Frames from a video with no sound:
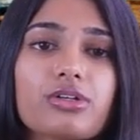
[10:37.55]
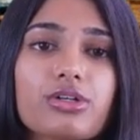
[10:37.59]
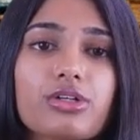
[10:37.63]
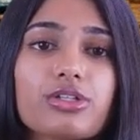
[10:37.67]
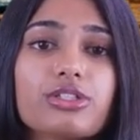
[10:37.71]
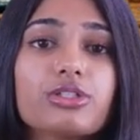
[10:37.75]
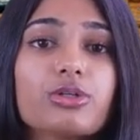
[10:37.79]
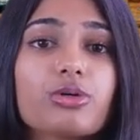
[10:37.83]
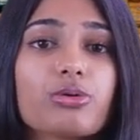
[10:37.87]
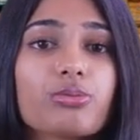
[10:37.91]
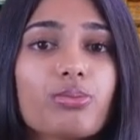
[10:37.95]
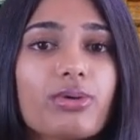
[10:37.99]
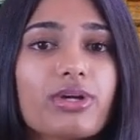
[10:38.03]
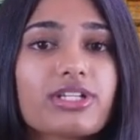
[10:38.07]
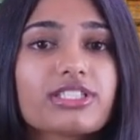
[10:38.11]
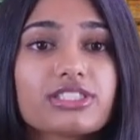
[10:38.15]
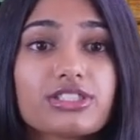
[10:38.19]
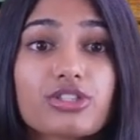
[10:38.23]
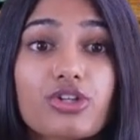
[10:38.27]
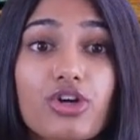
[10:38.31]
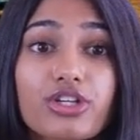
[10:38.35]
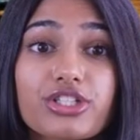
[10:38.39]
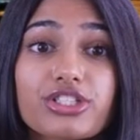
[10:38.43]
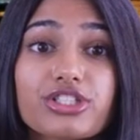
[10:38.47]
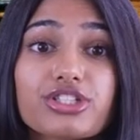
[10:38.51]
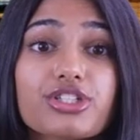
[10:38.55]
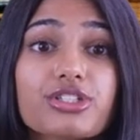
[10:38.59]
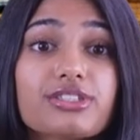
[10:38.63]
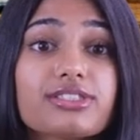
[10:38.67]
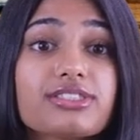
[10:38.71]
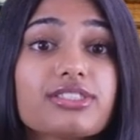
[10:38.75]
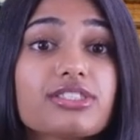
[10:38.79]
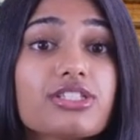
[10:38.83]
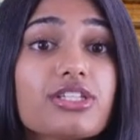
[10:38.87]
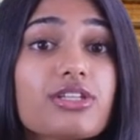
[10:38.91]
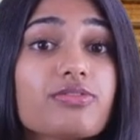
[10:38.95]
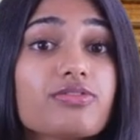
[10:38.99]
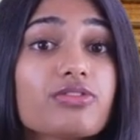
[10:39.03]
Do a quick search and
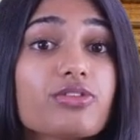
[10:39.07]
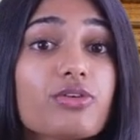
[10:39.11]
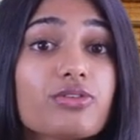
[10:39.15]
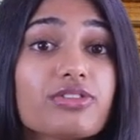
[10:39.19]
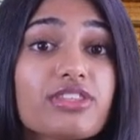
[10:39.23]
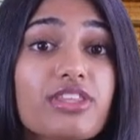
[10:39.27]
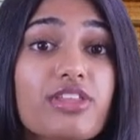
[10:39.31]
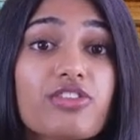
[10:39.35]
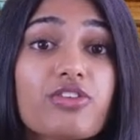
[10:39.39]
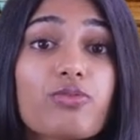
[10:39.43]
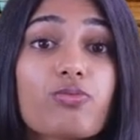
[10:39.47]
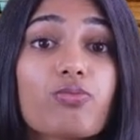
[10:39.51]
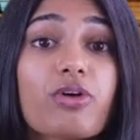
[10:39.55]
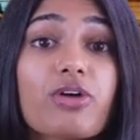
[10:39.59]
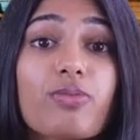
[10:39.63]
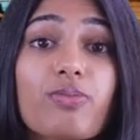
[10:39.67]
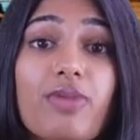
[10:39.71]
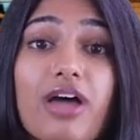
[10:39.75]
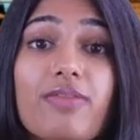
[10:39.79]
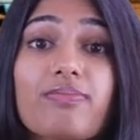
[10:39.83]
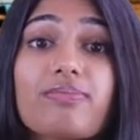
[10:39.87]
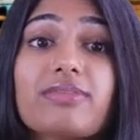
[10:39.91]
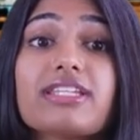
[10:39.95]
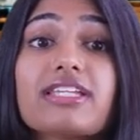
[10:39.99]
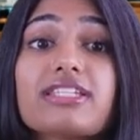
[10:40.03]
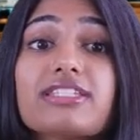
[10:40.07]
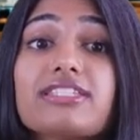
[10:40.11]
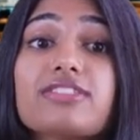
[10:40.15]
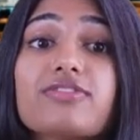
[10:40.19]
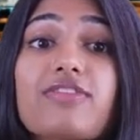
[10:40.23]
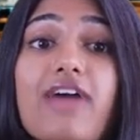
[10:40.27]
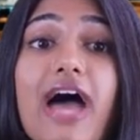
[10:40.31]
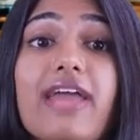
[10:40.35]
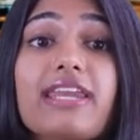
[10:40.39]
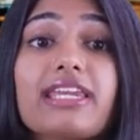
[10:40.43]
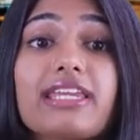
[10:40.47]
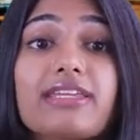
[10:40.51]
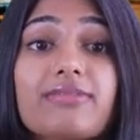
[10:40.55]
see if there's any real evidence
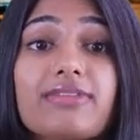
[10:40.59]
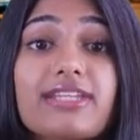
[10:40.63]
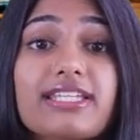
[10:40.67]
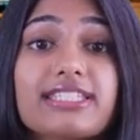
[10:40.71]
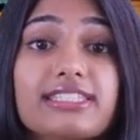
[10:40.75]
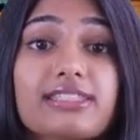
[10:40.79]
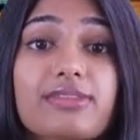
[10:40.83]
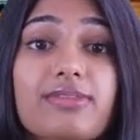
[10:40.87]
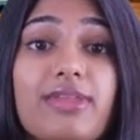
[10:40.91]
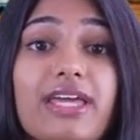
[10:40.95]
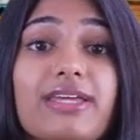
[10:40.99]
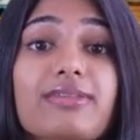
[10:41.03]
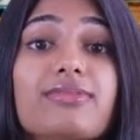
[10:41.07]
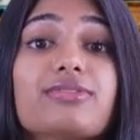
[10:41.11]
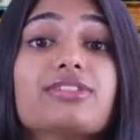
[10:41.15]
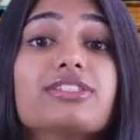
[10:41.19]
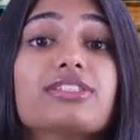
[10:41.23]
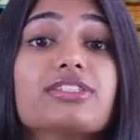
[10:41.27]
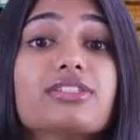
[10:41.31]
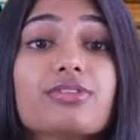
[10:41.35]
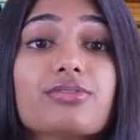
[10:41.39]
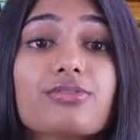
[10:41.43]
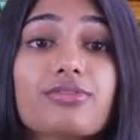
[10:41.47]
backing these claims.